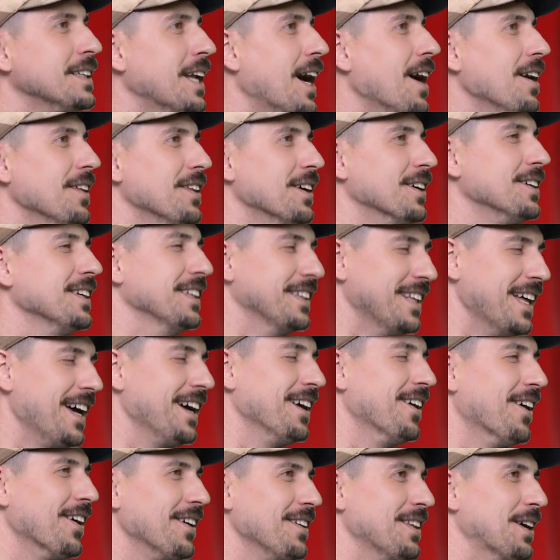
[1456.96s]
No,
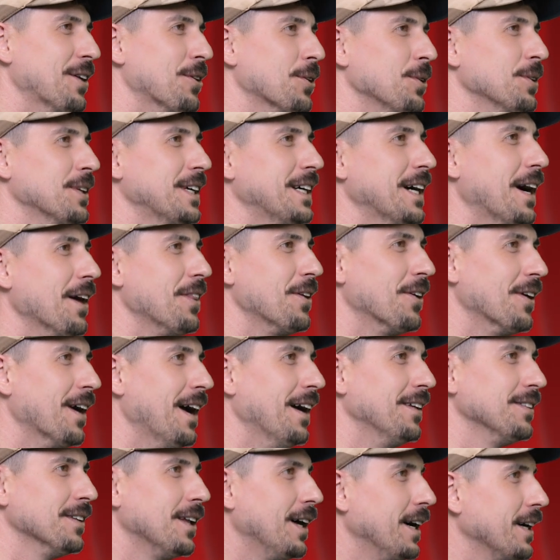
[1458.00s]
they're on the other
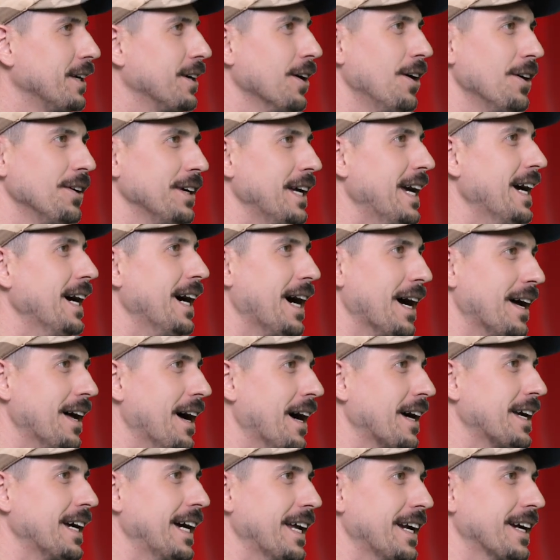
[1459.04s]
end, like, oh yeah,
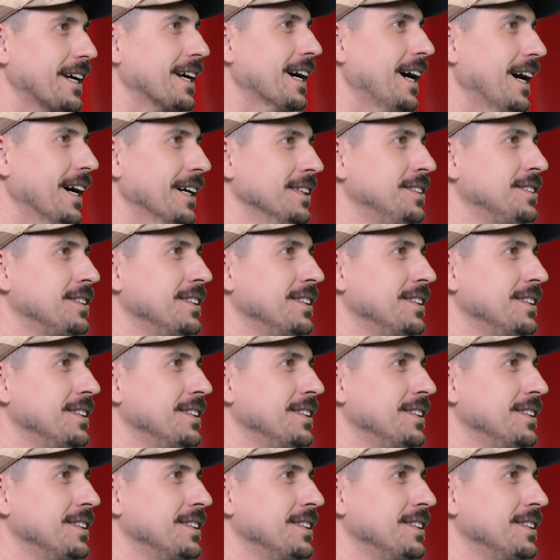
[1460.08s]
I get it, guys.